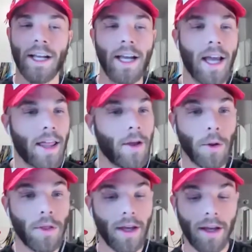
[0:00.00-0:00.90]
The whole
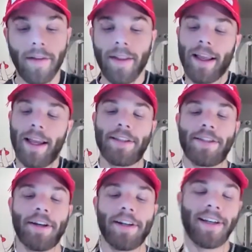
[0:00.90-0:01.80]
thing. And
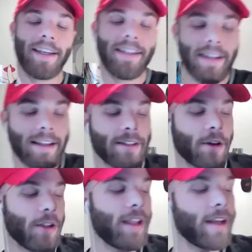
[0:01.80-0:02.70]
so he's got this
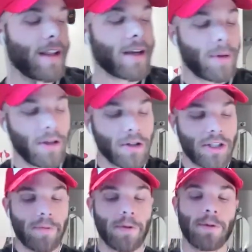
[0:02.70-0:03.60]
whole thing like Peter
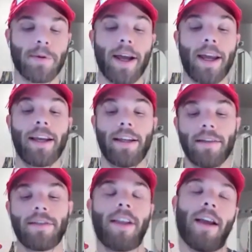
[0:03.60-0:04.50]
Schiff was right, and
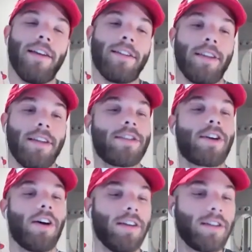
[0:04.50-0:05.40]
he's
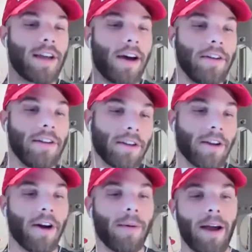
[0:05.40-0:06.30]
sounding the
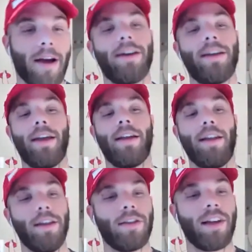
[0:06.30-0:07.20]
alarm now again.
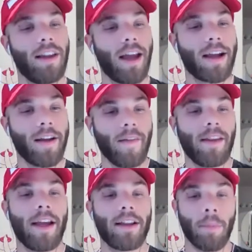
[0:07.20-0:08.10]
He said like
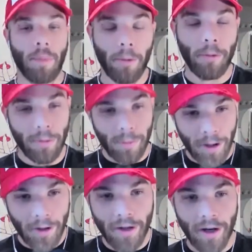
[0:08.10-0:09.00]
the bubble was
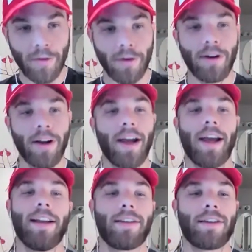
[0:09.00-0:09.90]
bigger than ever,
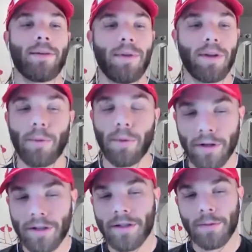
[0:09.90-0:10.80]
and it's going to be a
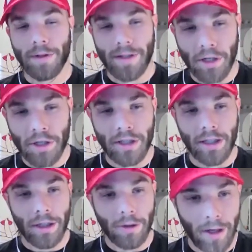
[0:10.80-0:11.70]
worse recession than
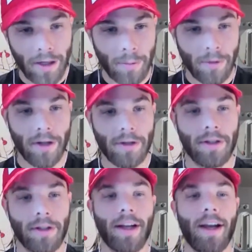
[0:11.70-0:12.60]
the Great
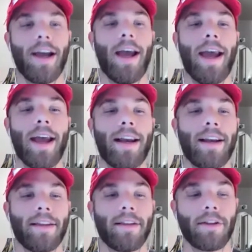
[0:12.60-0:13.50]
Depression. And
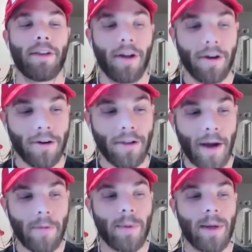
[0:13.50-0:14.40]
the longer
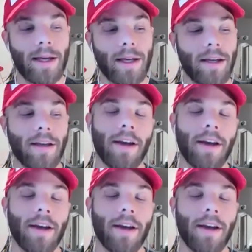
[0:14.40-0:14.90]
that we